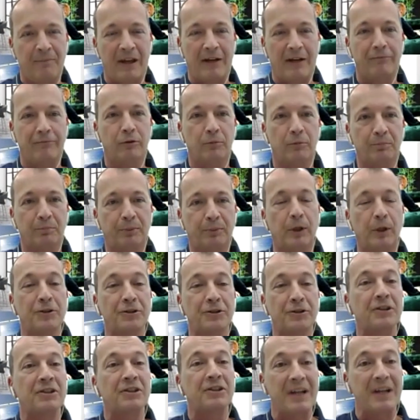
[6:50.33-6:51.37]
and for
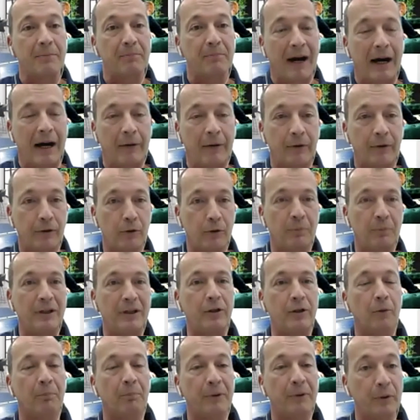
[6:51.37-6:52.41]
processing power to be
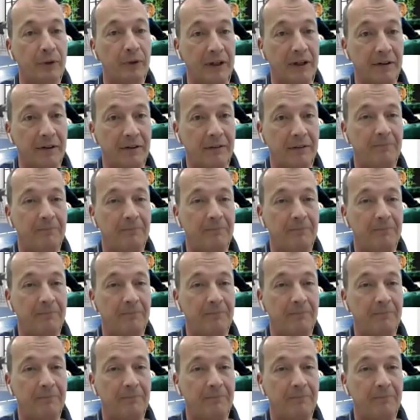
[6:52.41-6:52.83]
computed,